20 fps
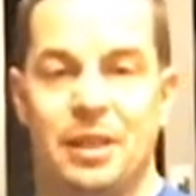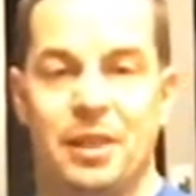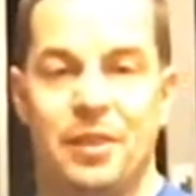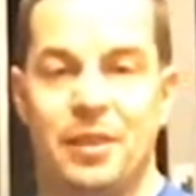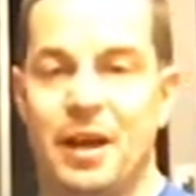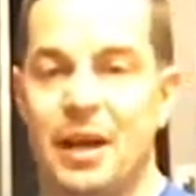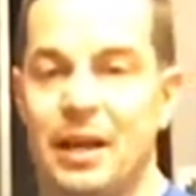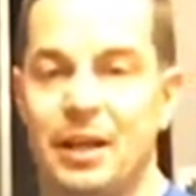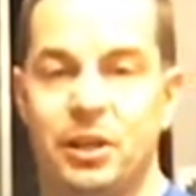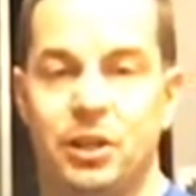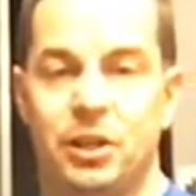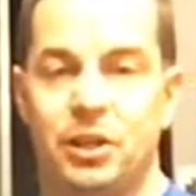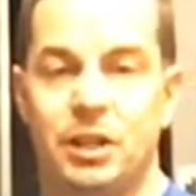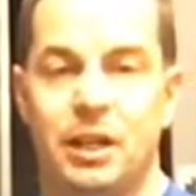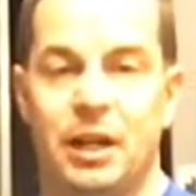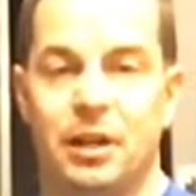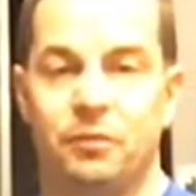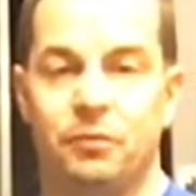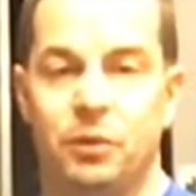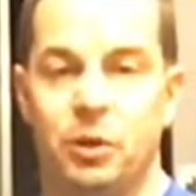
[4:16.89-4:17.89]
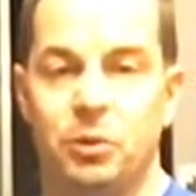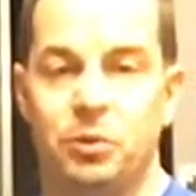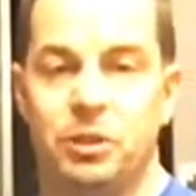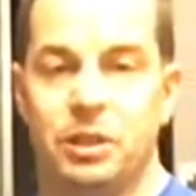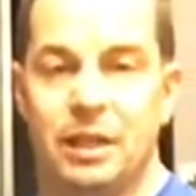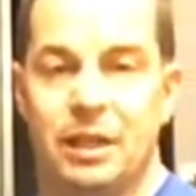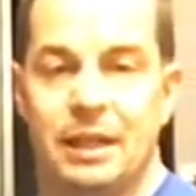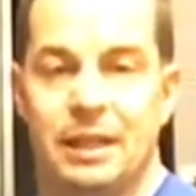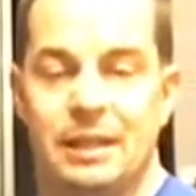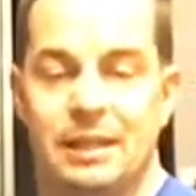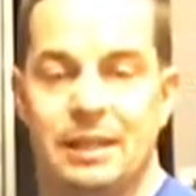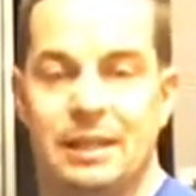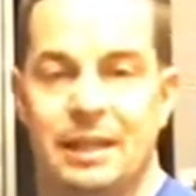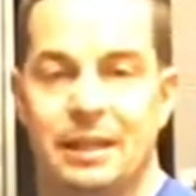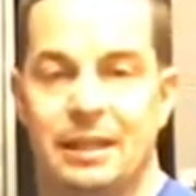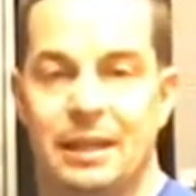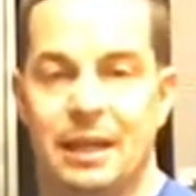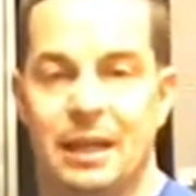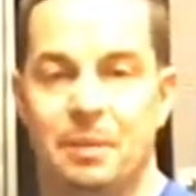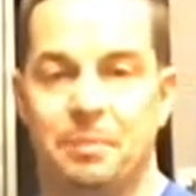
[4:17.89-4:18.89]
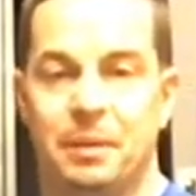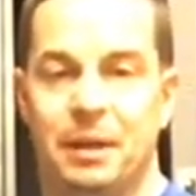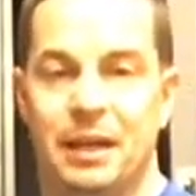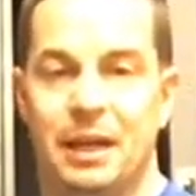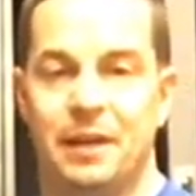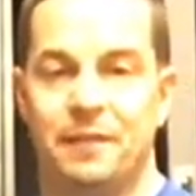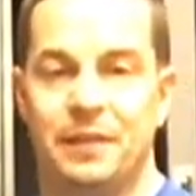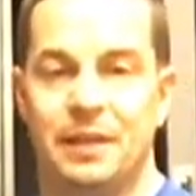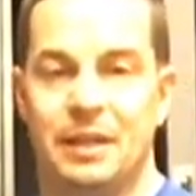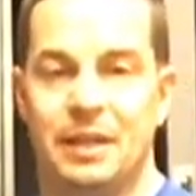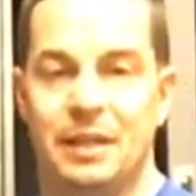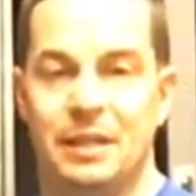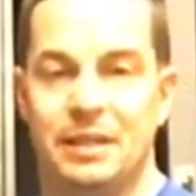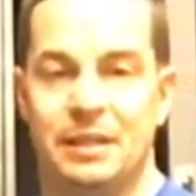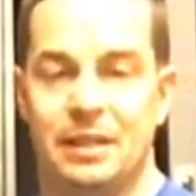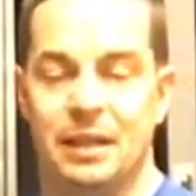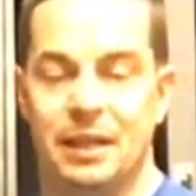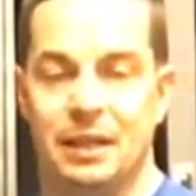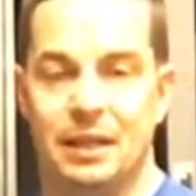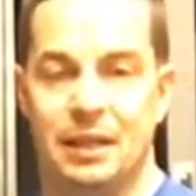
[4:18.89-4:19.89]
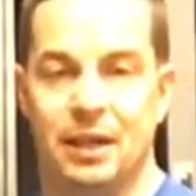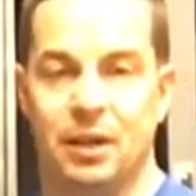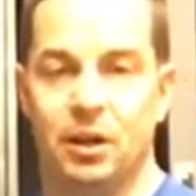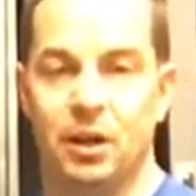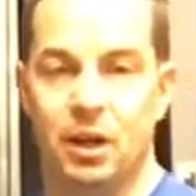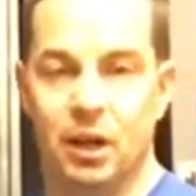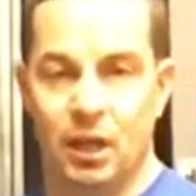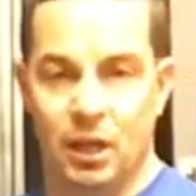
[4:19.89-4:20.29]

thigh could not rotate inside the hip and have the knee stay there.